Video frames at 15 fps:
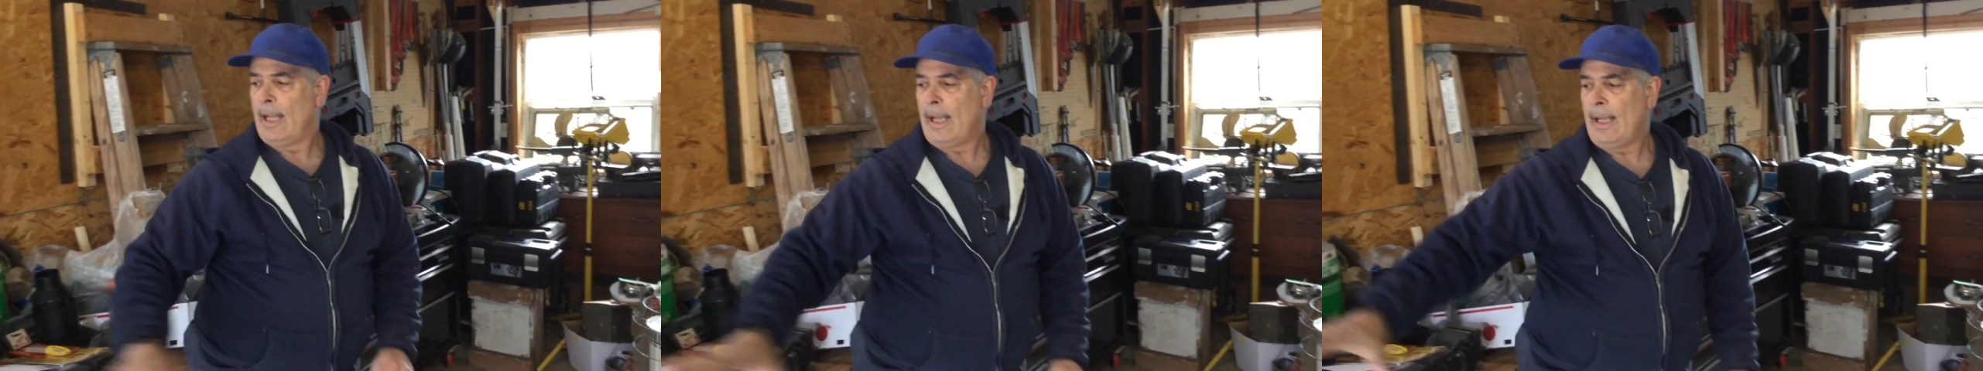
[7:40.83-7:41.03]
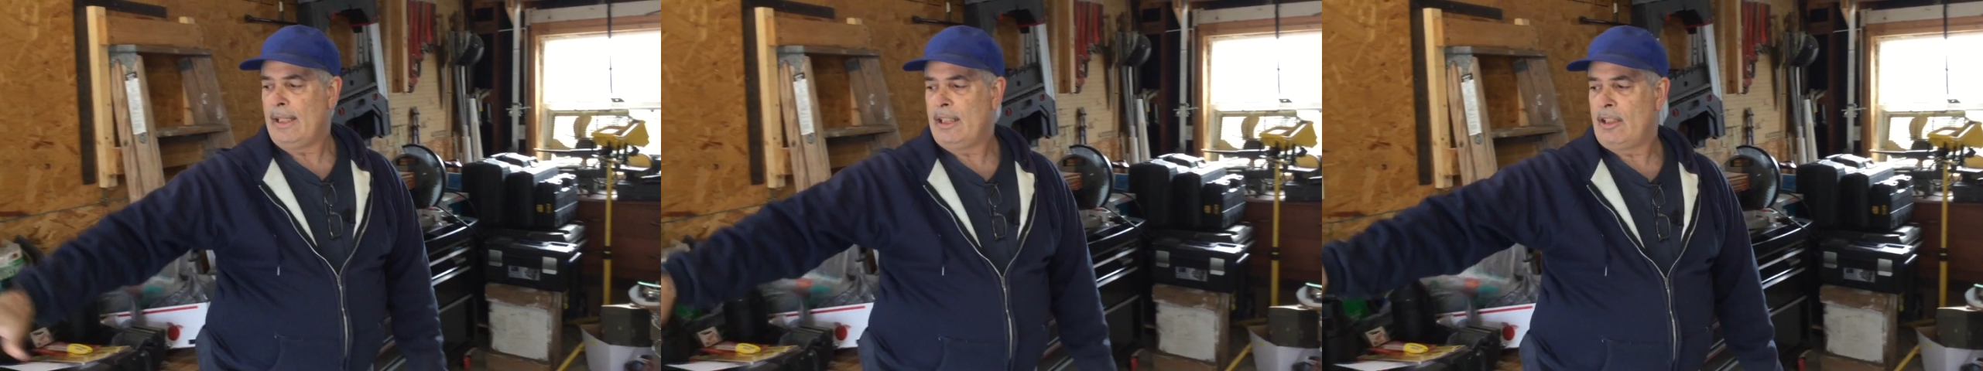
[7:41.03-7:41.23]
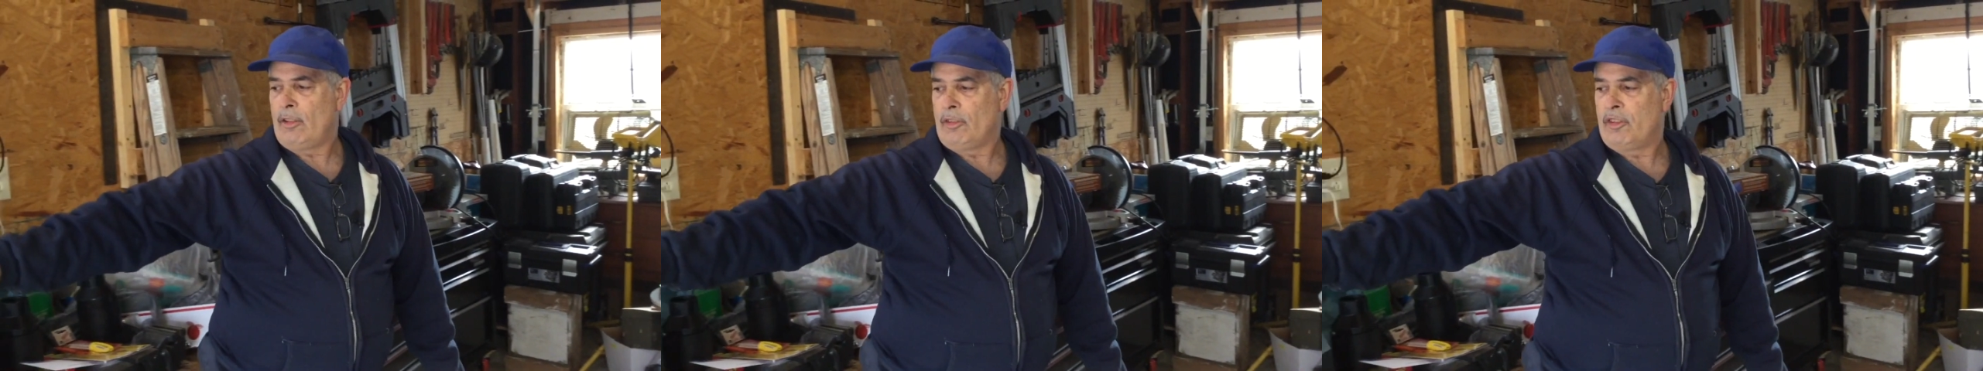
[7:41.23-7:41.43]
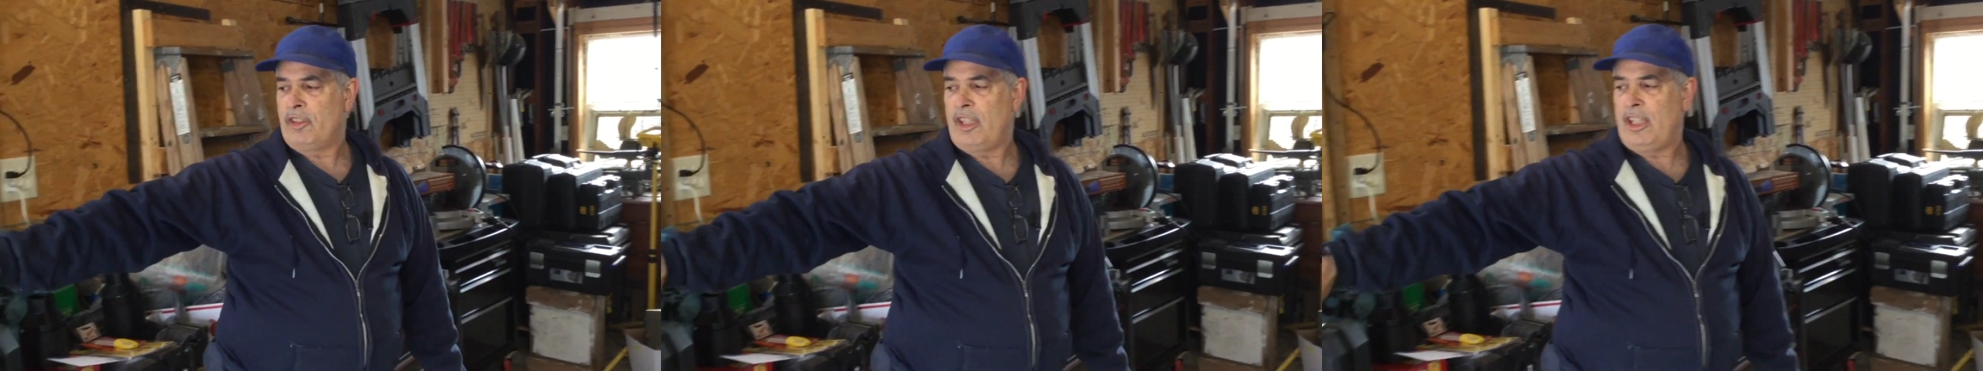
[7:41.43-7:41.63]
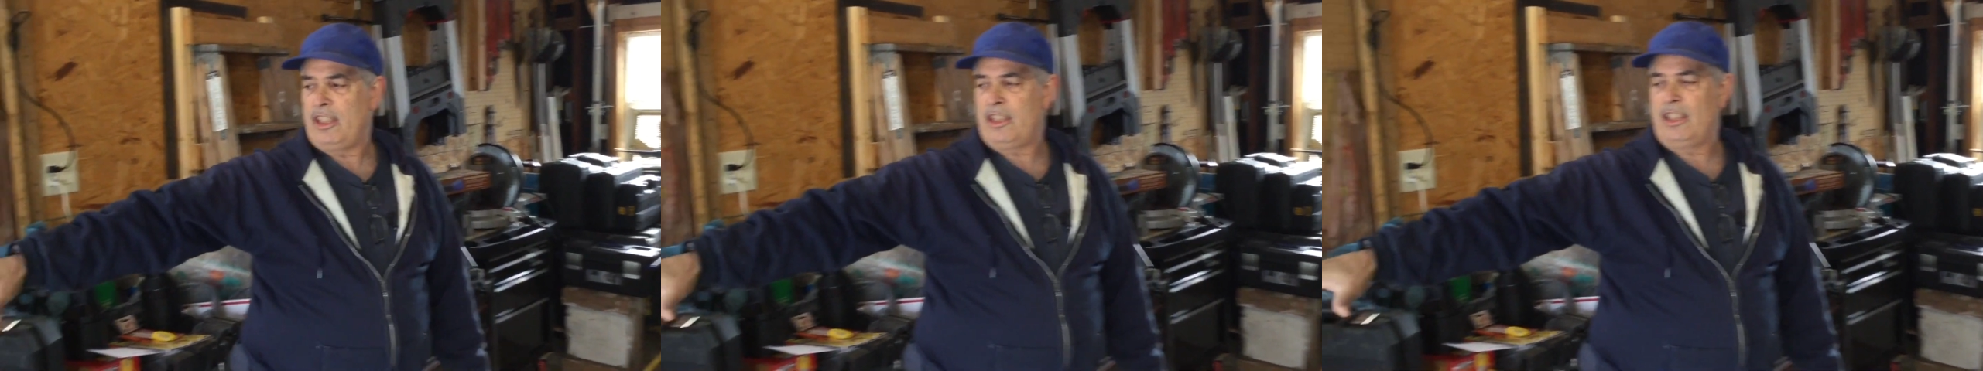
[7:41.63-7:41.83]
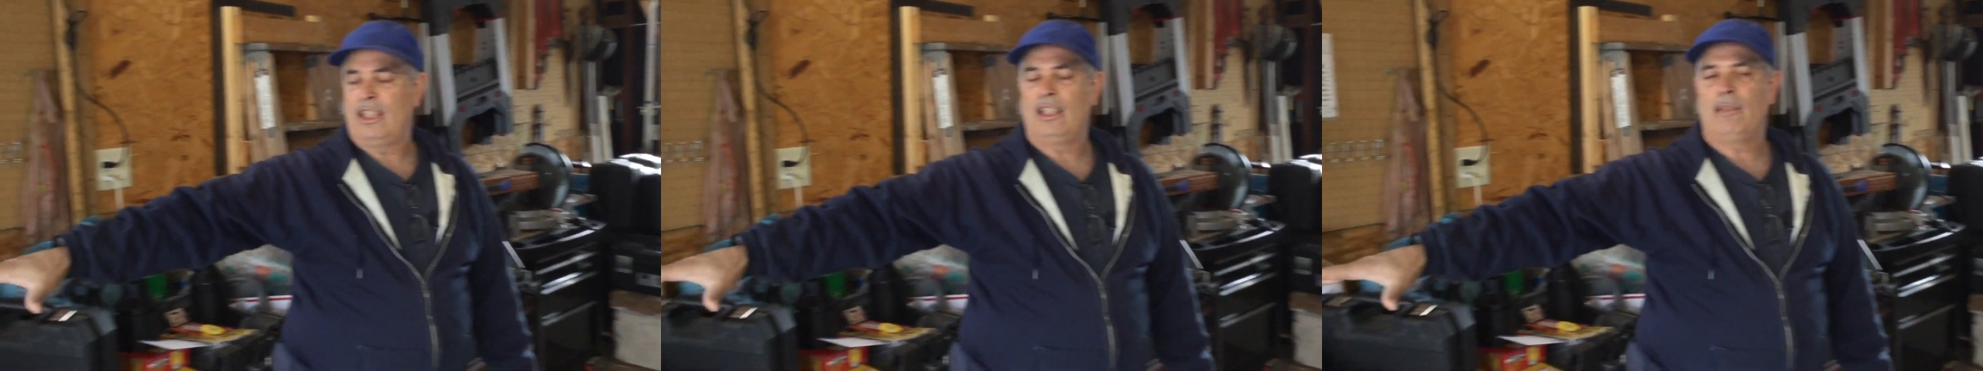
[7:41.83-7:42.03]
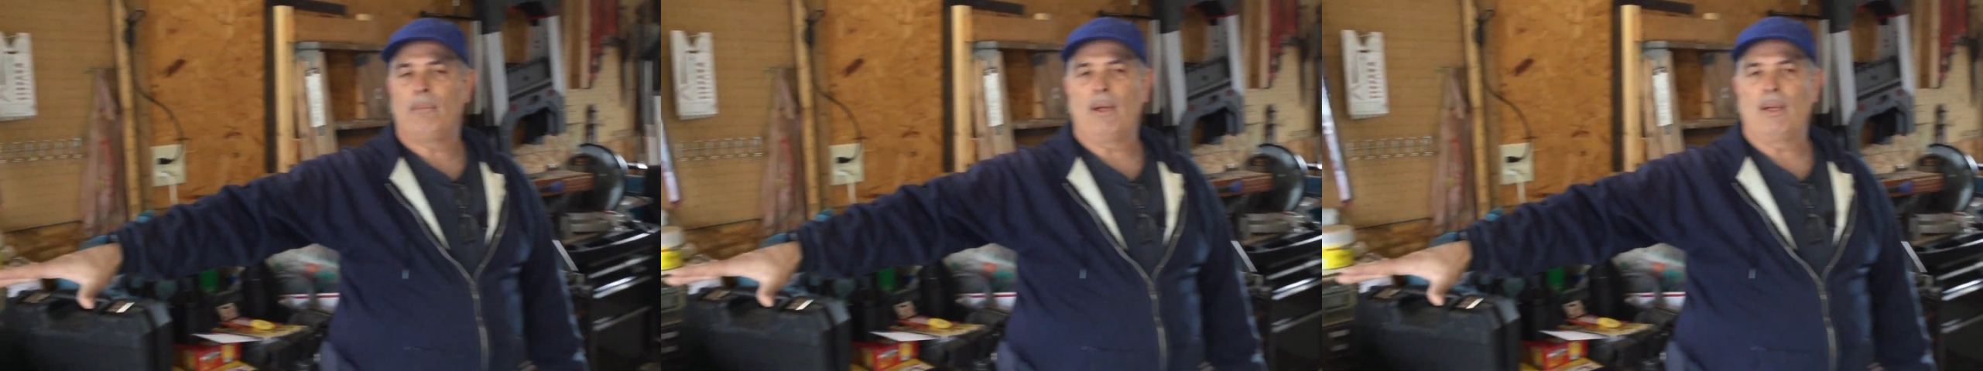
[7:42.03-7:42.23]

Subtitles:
and it'll sit at the end of